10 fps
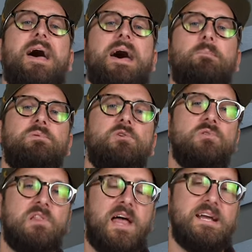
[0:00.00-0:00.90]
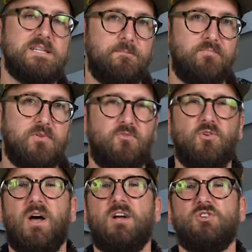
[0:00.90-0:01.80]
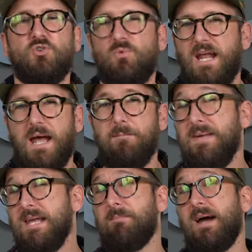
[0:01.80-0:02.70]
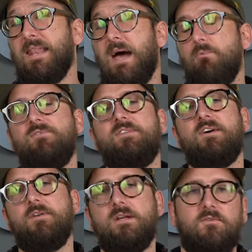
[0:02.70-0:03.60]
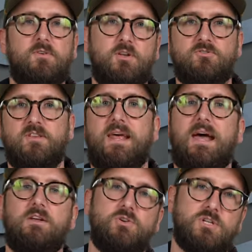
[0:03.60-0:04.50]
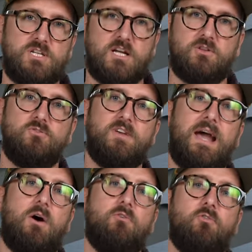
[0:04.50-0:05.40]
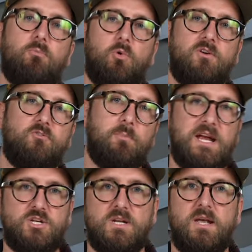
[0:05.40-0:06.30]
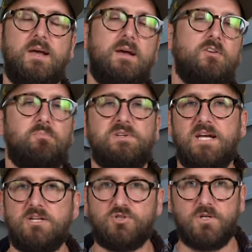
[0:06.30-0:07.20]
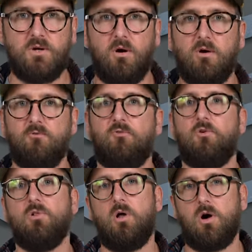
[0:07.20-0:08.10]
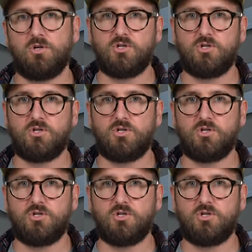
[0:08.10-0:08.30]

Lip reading: bad blue light. If you're not sure what I mean by that, we've definitely done videos on that and you can check those out for more information. It's potentially harmful long